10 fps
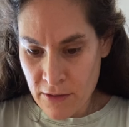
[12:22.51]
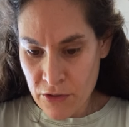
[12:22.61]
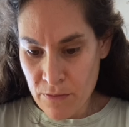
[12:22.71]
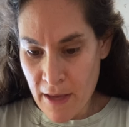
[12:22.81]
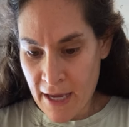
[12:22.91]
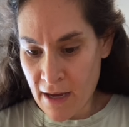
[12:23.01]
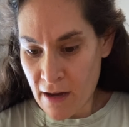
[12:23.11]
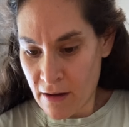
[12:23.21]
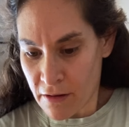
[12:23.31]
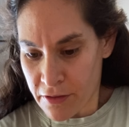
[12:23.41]
to make
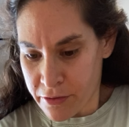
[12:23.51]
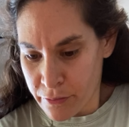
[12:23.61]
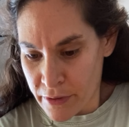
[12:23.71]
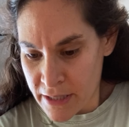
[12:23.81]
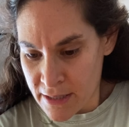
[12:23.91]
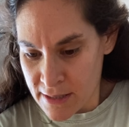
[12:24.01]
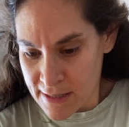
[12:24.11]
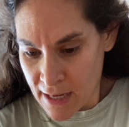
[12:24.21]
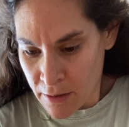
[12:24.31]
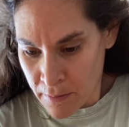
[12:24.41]
a 3
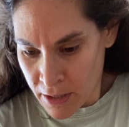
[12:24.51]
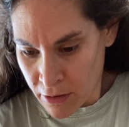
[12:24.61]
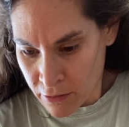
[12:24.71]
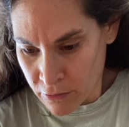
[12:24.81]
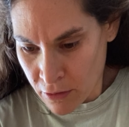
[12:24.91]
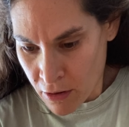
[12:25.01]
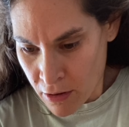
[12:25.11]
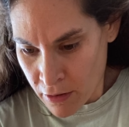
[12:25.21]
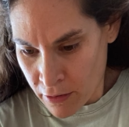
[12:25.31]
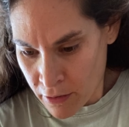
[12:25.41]
centimeter
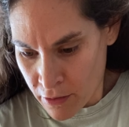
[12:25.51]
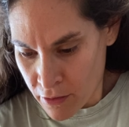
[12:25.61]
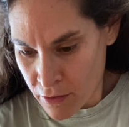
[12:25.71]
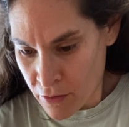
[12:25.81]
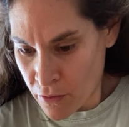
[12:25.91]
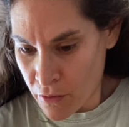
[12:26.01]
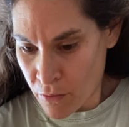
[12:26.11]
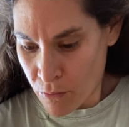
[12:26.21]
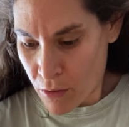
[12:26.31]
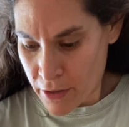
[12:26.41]
long
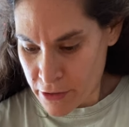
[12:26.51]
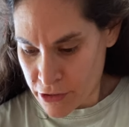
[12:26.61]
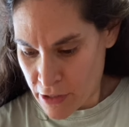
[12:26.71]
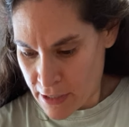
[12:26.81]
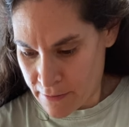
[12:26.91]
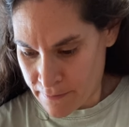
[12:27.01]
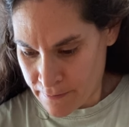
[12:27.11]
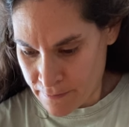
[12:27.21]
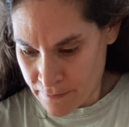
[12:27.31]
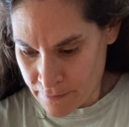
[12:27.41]
water tray.
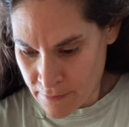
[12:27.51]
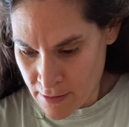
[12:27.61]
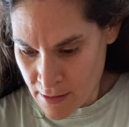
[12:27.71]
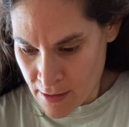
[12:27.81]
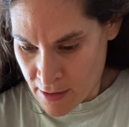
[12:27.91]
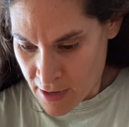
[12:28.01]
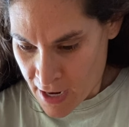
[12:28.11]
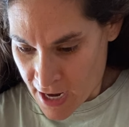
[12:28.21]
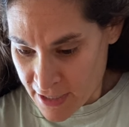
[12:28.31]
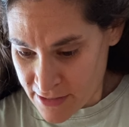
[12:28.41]

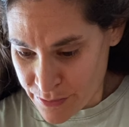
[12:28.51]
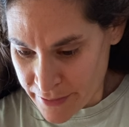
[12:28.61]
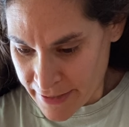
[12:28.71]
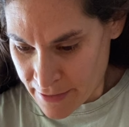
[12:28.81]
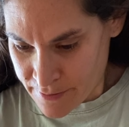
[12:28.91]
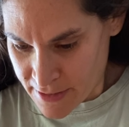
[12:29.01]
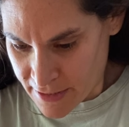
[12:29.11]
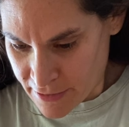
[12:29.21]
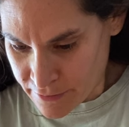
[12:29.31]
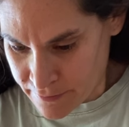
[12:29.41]
And it's really up to you.